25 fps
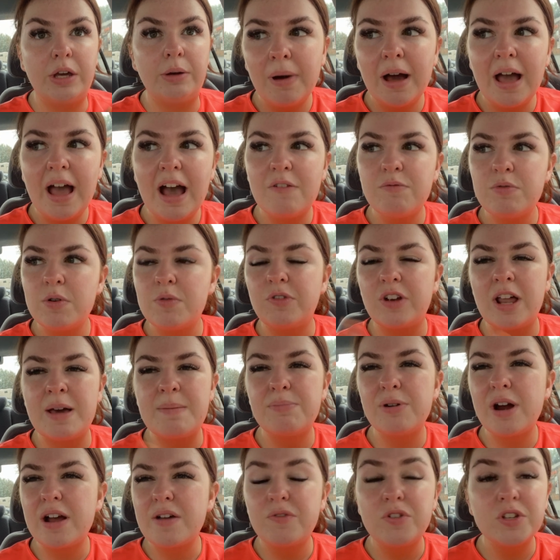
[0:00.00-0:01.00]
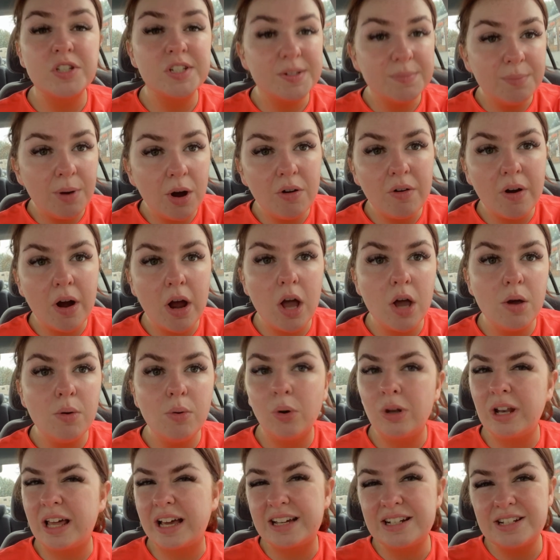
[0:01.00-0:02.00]
I have one for like breakfast tomorrow or
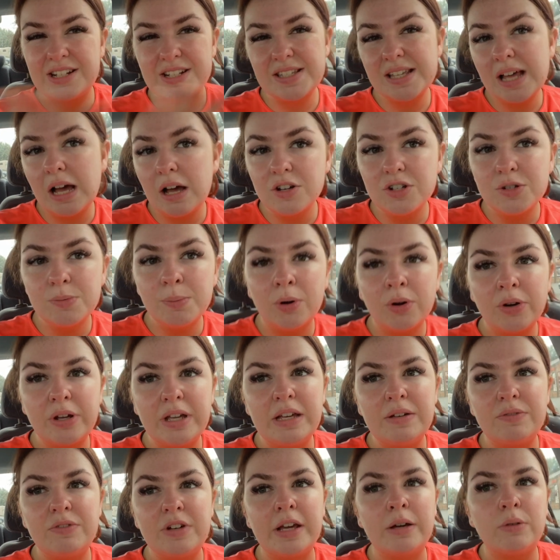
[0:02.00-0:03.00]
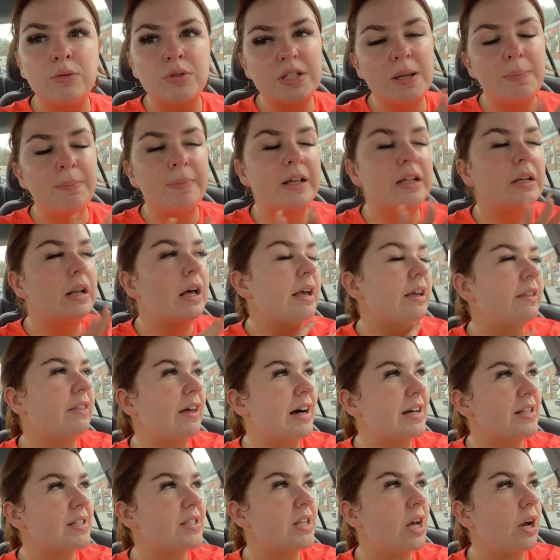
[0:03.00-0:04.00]
like a dessert tomorrow evening or something like
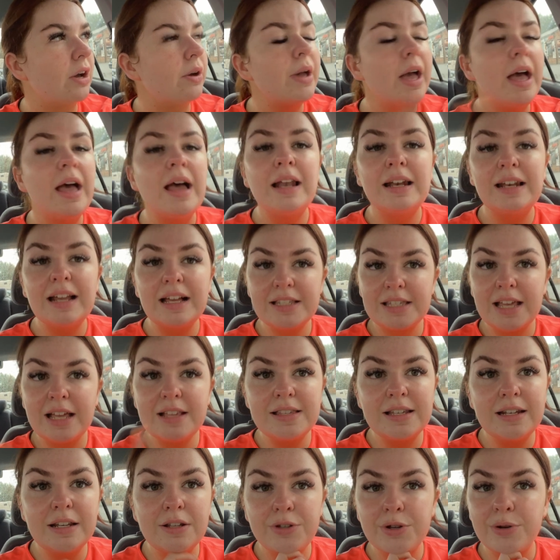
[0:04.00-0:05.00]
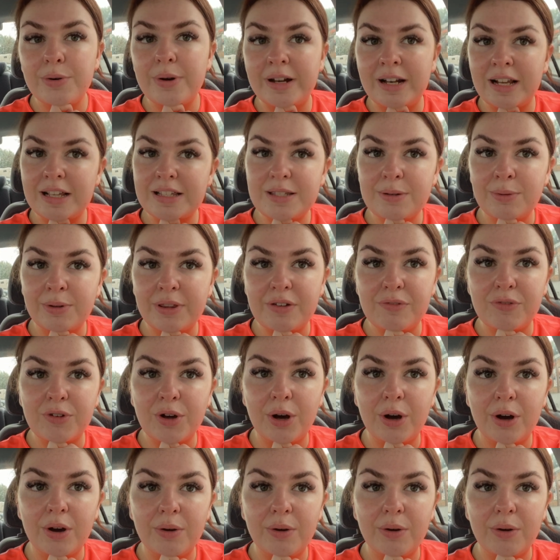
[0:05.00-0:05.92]
that, so let's head to Lidl and let's see what they've got.